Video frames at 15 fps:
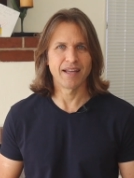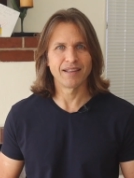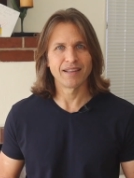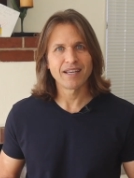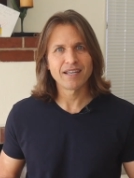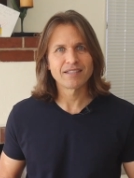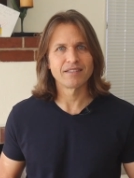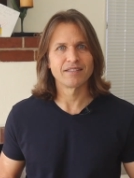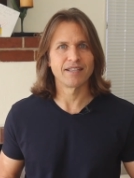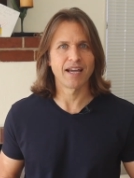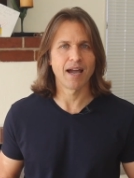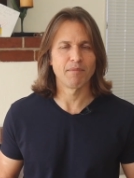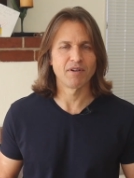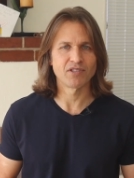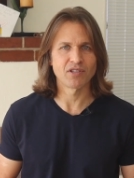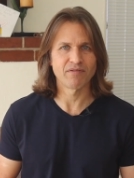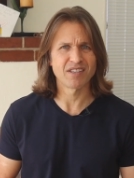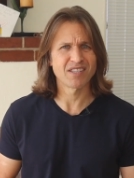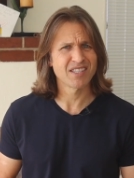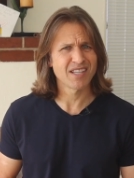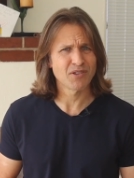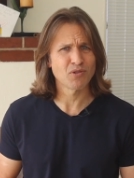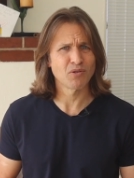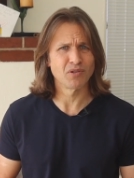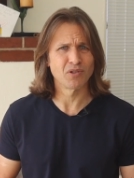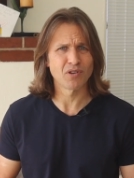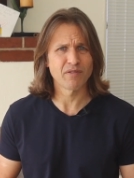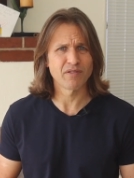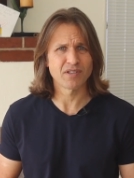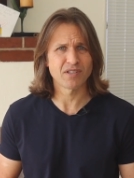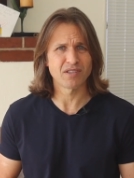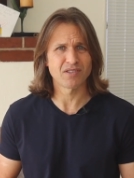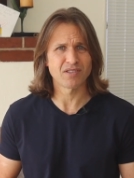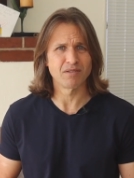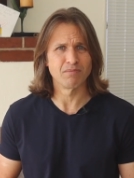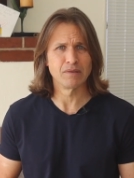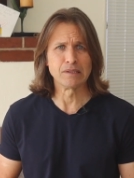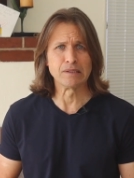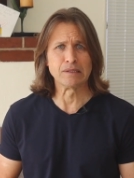and lead to damage of the central nervous system.